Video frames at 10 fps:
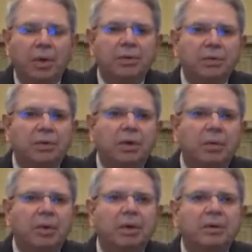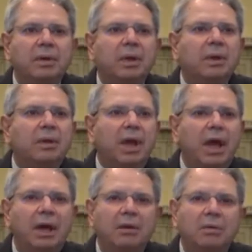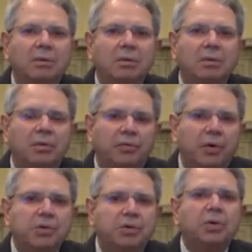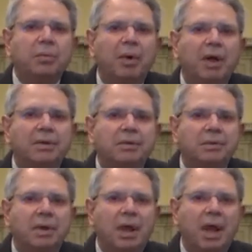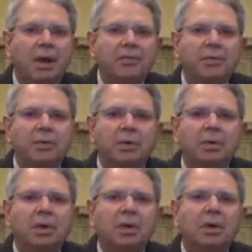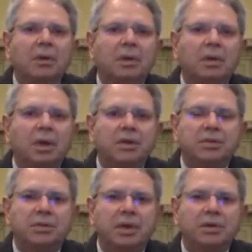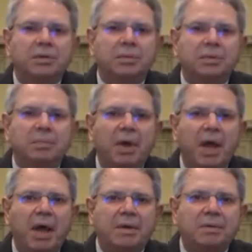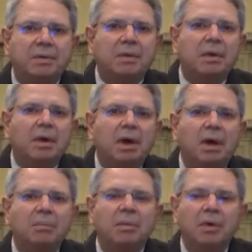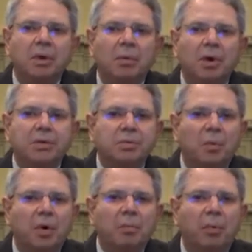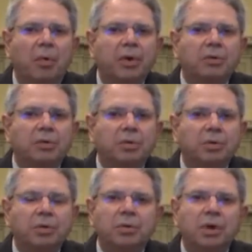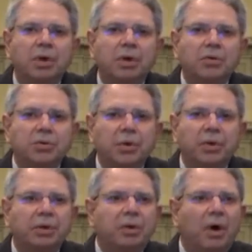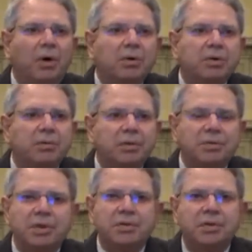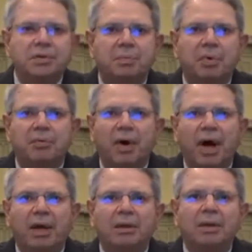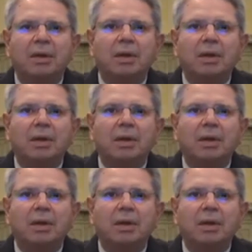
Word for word: We determined that the first two months after the legislation was passed, uh, there was $1.2 trillion of assistance provided